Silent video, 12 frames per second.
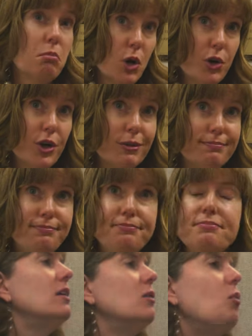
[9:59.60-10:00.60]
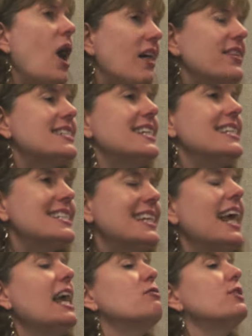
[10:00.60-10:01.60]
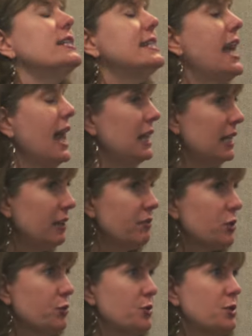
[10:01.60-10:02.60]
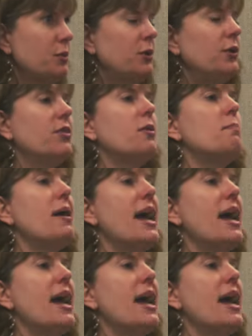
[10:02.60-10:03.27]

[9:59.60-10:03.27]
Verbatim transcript: Murder. While this isn't a retelling of the Crucible, the